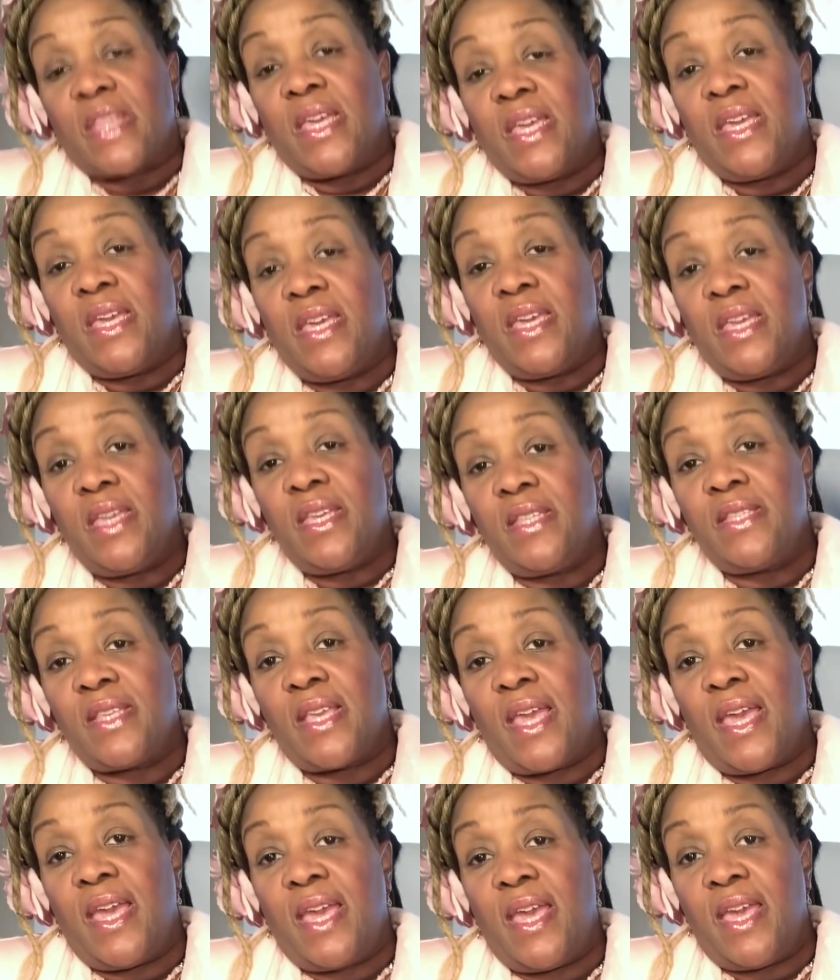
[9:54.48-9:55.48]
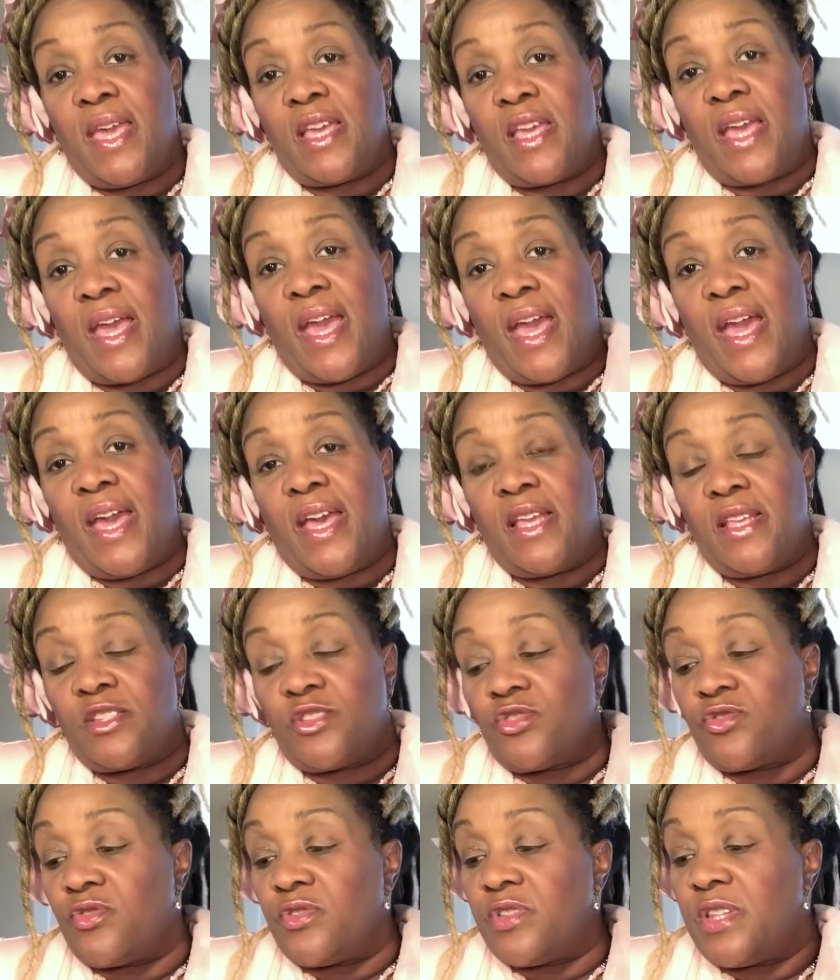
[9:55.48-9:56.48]
is an
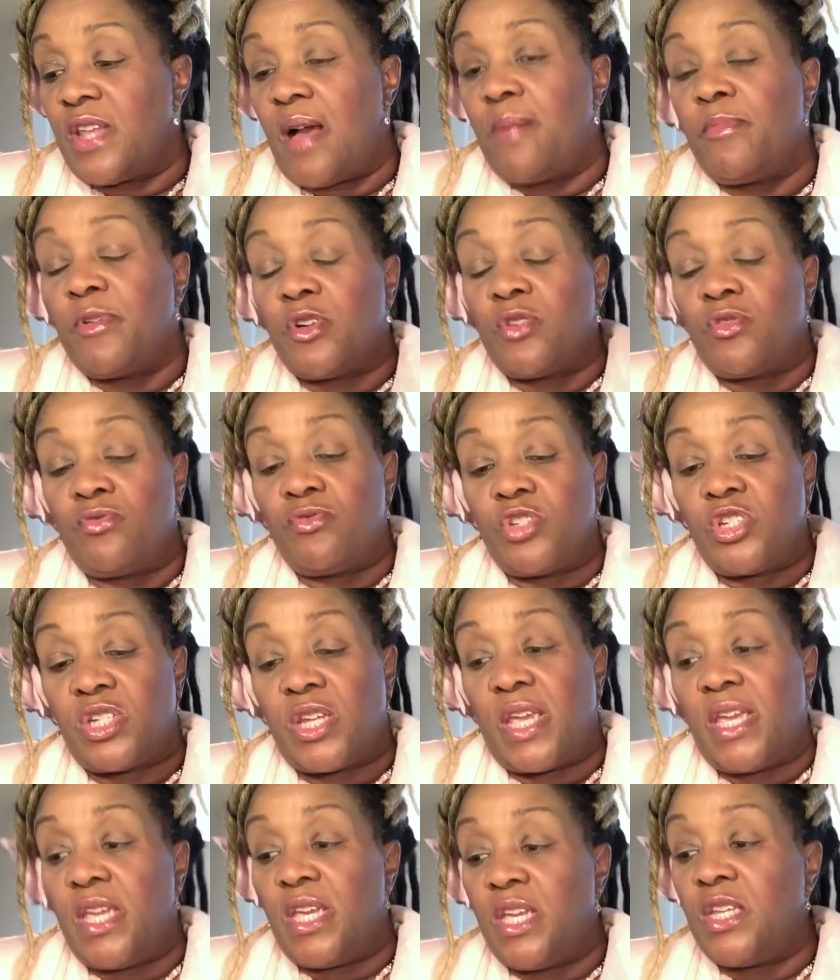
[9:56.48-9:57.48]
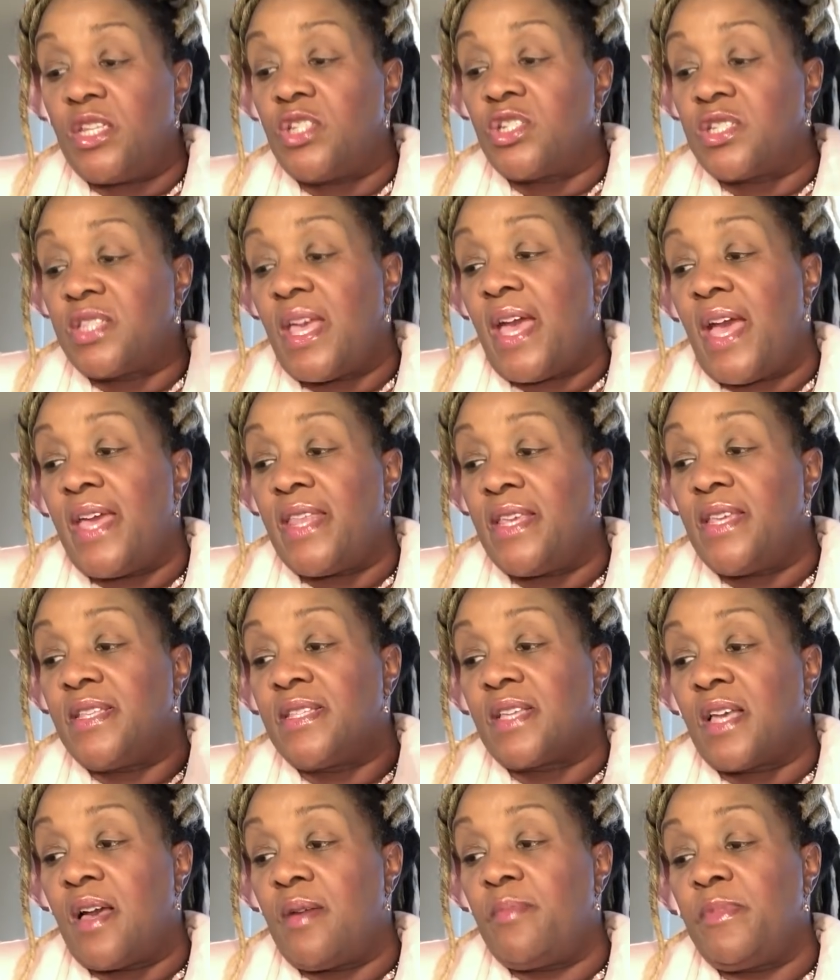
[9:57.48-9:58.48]
astronomical change that
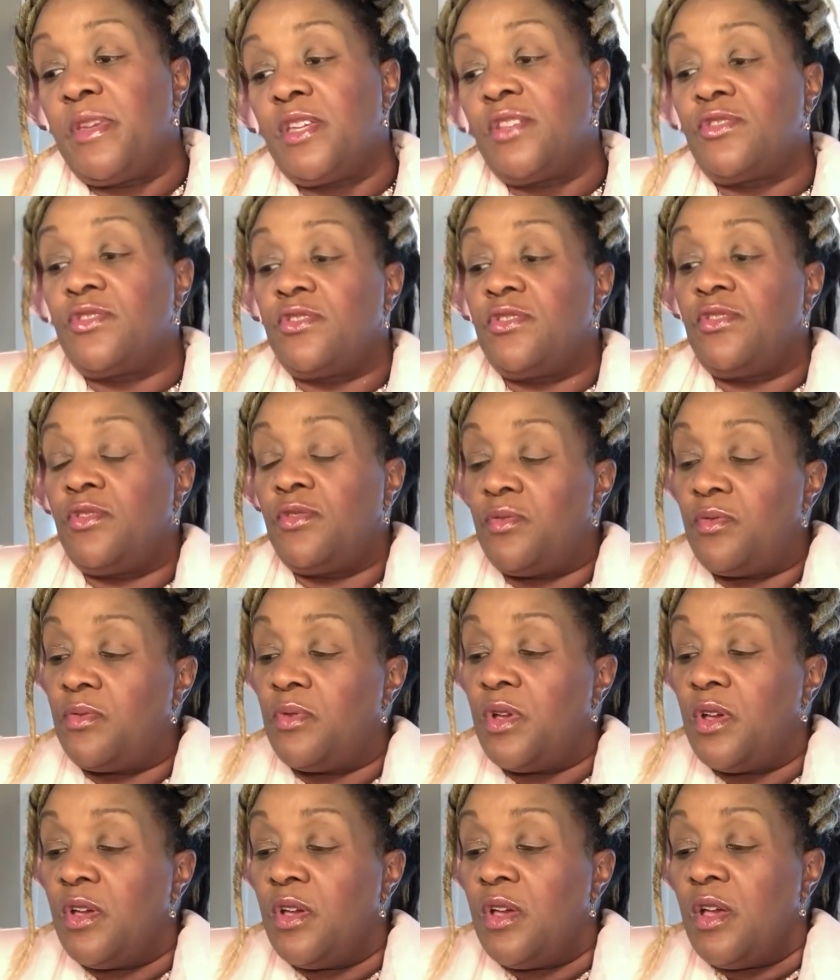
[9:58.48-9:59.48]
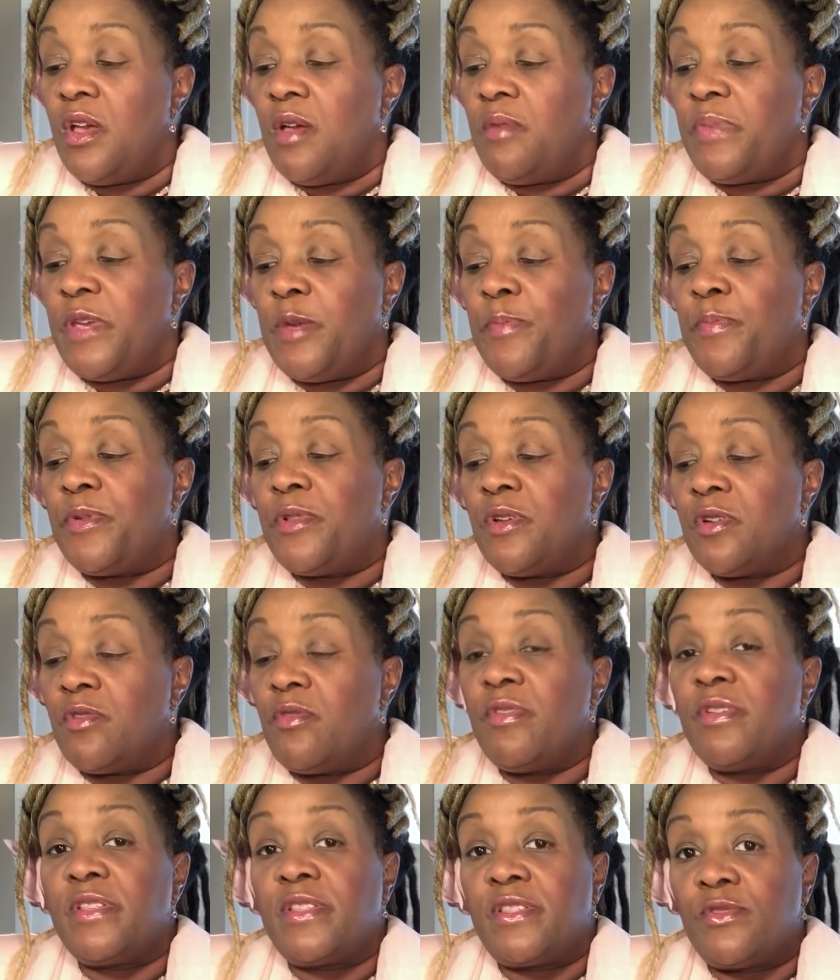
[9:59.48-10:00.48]
is coming to you. People are
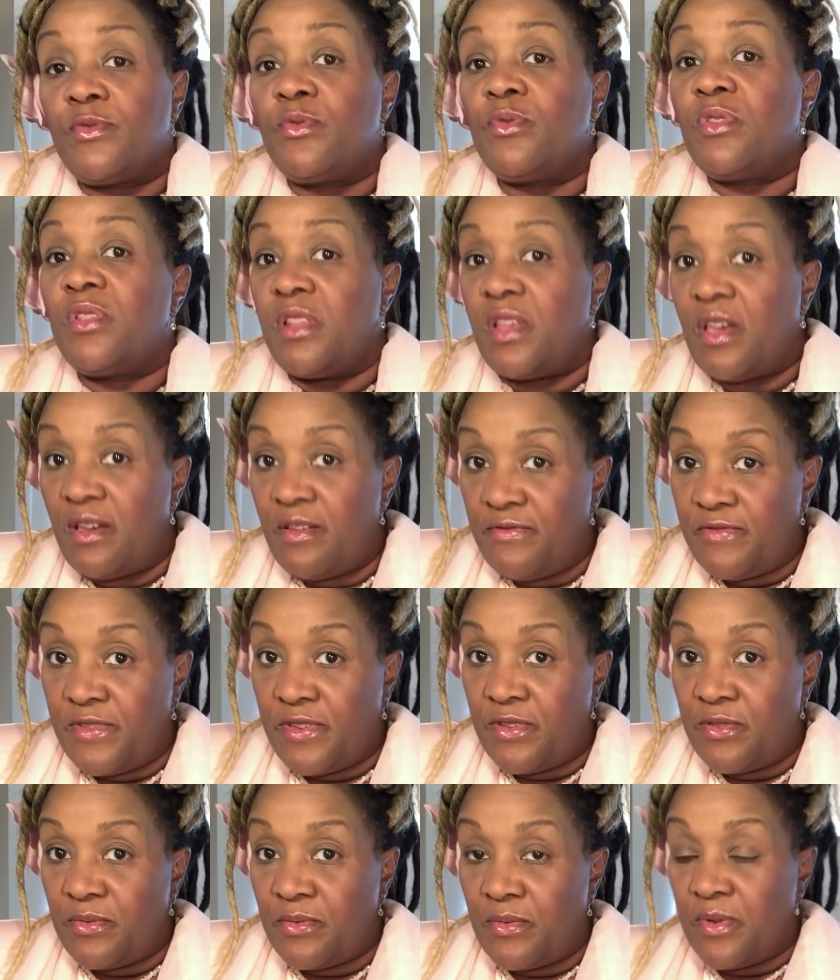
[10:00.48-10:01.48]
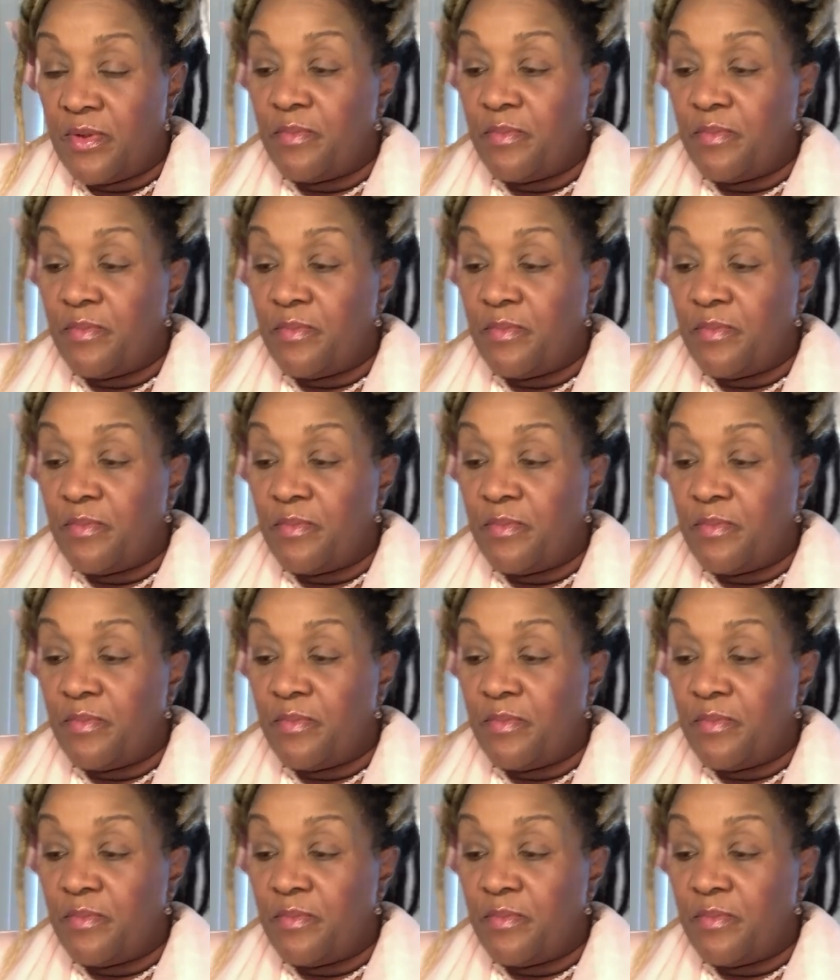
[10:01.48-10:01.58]
going to love you.